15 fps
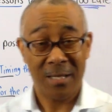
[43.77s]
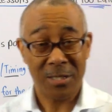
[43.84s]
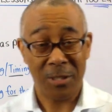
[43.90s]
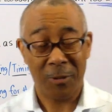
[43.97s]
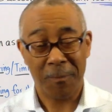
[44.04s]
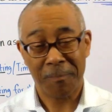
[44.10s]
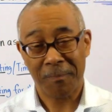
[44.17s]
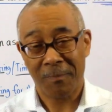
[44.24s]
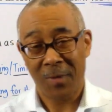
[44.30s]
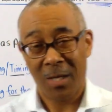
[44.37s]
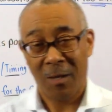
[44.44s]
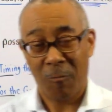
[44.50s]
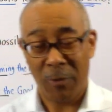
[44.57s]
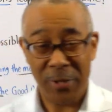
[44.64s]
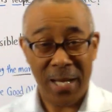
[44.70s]
So
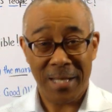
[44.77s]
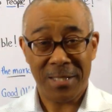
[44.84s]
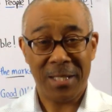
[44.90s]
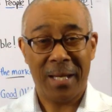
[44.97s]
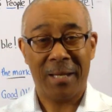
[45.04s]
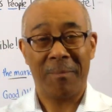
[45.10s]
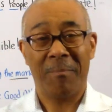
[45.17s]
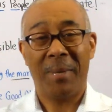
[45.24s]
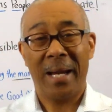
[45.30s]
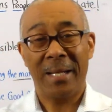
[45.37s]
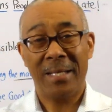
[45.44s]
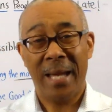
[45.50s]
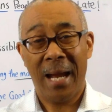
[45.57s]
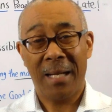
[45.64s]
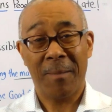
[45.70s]
with that said, my
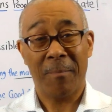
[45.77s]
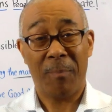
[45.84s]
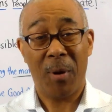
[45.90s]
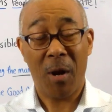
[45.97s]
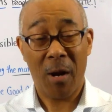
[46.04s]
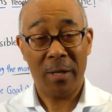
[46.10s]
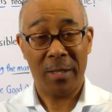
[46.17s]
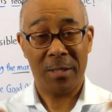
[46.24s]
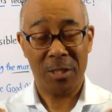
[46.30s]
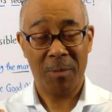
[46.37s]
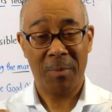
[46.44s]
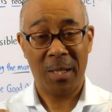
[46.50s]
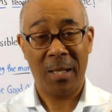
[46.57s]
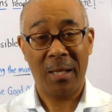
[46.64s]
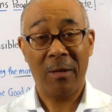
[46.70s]
dad imparted
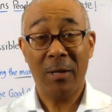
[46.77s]
to me,